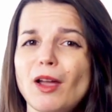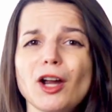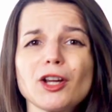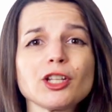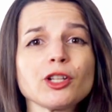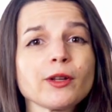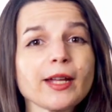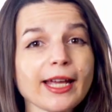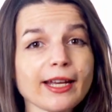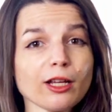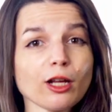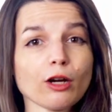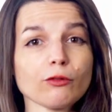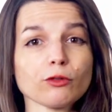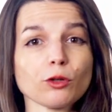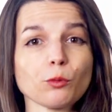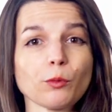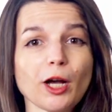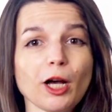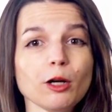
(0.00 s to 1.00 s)
Are you getting
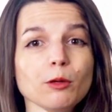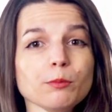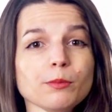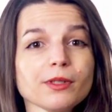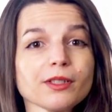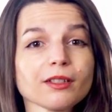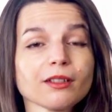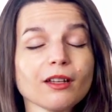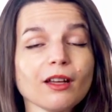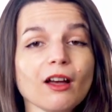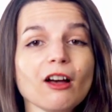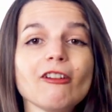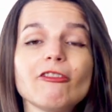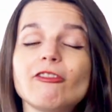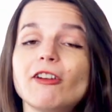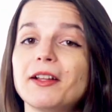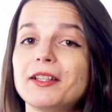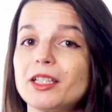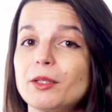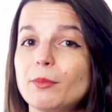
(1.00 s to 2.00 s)
overwhelmed?
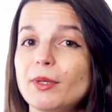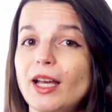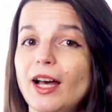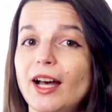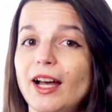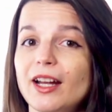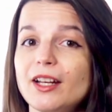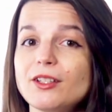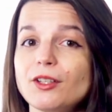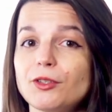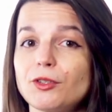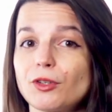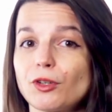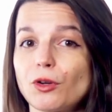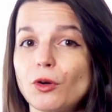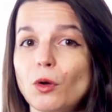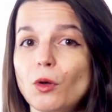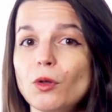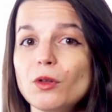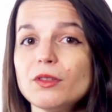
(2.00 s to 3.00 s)
Falling behind on your
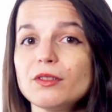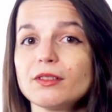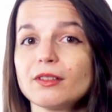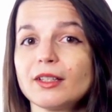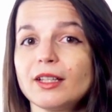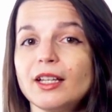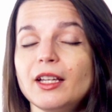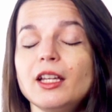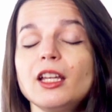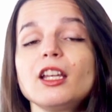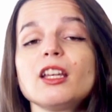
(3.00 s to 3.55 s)
goals?